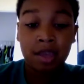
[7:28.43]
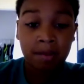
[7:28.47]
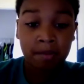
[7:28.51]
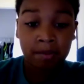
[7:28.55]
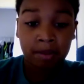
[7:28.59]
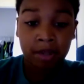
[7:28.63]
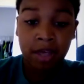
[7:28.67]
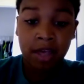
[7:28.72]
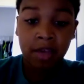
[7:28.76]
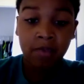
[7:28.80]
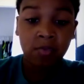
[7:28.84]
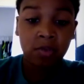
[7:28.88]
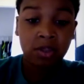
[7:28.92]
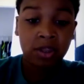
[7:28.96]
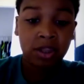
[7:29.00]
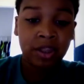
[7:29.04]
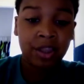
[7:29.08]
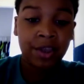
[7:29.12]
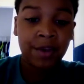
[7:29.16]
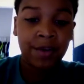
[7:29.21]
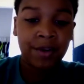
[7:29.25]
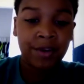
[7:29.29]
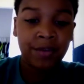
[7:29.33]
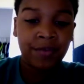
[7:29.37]
playing with
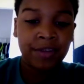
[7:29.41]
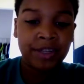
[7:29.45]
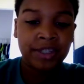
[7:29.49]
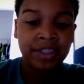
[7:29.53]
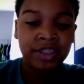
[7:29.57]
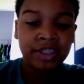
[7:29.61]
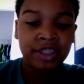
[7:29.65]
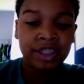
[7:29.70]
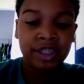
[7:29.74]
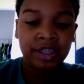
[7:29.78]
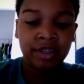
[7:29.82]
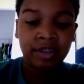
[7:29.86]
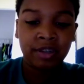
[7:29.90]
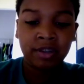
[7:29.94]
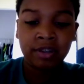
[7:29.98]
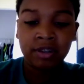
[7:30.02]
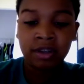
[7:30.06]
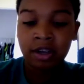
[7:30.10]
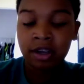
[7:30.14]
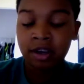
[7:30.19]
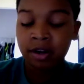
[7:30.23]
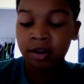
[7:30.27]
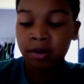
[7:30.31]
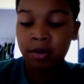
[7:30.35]
Larry Fitzgerald,
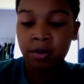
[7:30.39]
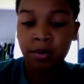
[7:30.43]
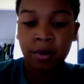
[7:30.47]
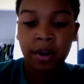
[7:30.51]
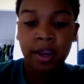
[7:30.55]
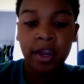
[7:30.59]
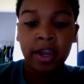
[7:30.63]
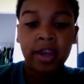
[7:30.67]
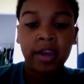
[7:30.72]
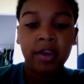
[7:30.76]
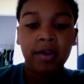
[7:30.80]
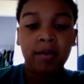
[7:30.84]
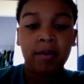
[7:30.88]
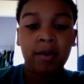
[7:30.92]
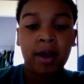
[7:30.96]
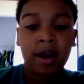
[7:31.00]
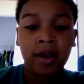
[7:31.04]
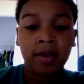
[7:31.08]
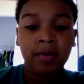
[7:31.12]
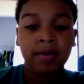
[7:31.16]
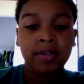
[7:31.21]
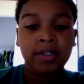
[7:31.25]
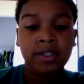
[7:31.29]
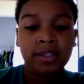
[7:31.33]
a great
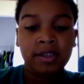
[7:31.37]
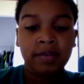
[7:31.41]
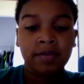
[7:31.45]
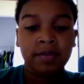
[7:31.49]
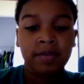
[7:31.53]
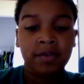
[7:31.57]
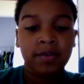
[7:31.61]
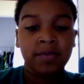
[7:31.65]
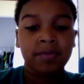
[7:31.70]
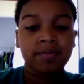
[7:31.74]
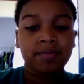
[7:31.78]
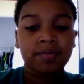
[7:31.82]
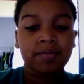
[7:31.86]
wide receiver.